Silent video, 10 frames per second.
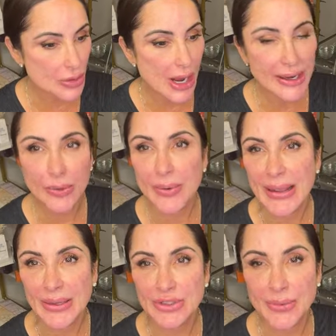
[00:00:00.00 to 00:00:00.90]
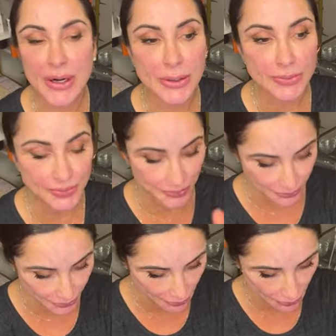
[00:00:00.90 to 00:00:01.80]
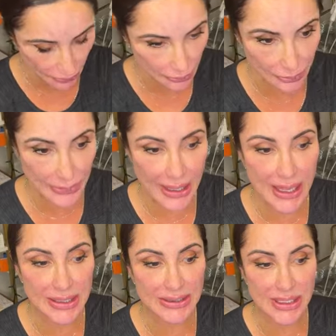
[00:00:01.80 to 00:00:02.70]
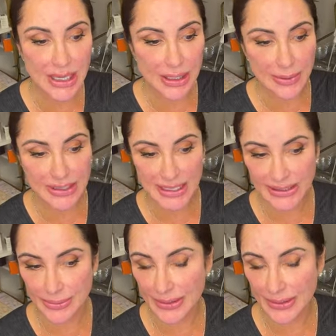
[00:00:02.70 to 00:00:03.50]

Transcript: I can wear makeup tomorrow, and I'll take some